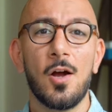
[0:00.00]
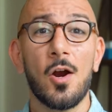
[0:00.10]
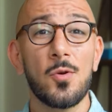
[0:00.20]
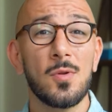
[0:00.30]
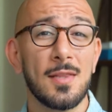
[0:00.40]

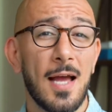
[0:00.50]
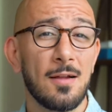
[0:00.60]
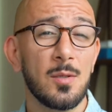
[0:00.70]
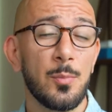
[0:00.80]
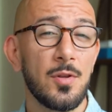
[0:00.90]
Are you
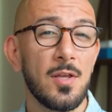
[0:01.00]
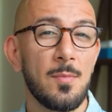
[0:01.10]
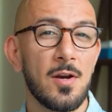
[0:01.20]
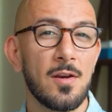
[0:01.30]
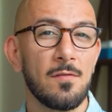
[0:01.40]
allowed to burn the
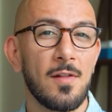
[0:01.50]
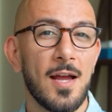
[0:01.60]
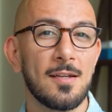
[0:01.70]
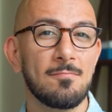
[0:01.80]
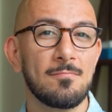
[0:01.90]
American
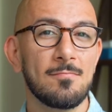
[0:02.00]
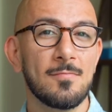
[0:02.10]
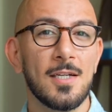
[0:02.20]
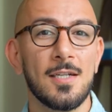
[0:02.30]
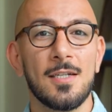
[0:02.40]
flag?
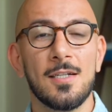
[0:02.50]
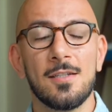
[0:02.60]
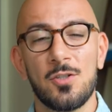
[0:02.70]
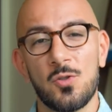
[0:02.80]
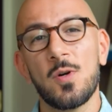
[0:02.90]

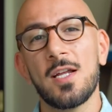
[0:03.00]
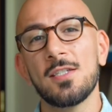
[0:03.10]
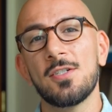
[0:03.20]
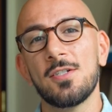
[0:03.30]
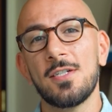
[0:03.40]
The short
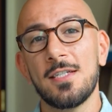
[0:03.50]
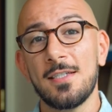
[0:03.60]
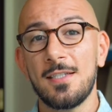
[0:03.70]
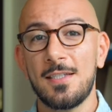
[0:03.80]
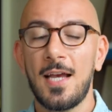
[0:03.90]
answer
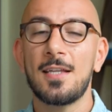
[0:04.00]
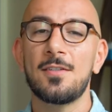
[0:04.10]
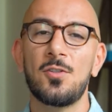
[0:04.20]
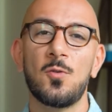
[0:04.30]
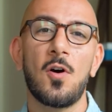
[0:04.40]
is
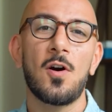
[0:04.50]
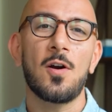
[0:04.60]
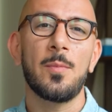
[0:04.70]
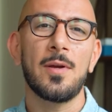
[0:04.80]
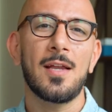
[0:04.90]
yes, you are,
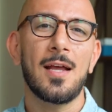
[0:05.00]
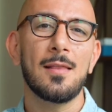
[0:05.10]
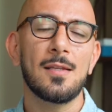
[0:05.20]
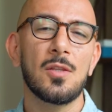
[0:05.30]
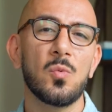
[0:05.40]
but I
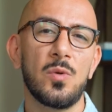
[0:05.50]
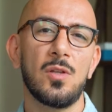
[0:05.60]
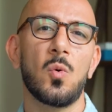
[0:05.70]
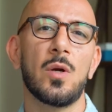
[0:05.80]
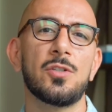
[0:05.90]
think the
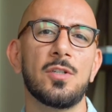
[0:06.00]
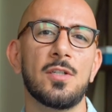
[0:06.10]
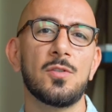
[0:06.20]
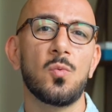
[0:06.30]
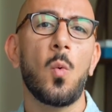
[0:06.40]
real question
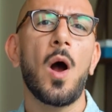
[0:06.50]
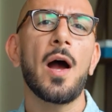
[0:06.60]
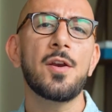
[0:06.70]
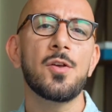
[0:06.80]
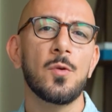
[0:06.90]
is,
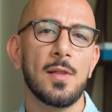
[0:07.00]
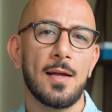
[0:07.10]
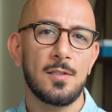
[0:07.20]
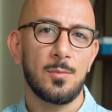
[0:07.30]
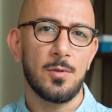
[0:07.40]
why are you
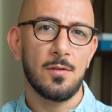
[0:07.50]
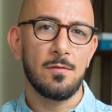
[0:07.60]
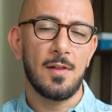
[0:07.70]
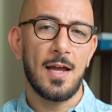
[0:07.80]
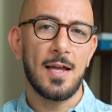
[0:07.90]
allowed to burn the
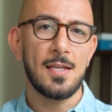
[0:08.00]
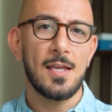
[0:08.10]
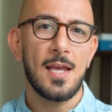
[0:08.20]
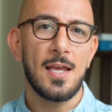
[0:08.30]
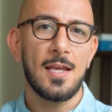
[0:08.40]
flag
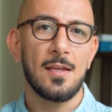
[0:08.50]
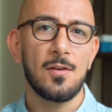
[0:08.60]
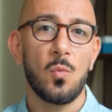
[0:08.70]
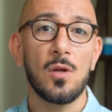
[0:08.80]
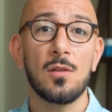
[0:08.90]

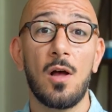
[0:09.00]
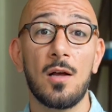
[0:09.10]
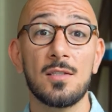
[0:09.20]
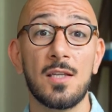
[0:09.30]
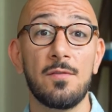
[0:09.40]
and what
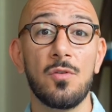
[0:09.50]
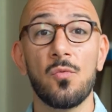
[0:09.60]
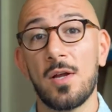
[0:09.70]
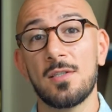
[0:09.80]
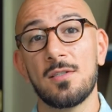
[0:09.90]
laws give you the
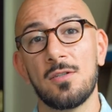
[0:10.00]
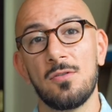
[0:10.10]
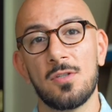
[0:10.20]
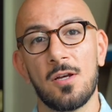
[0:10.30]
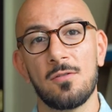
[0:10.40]
rights to
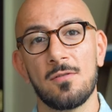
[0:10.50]
do so?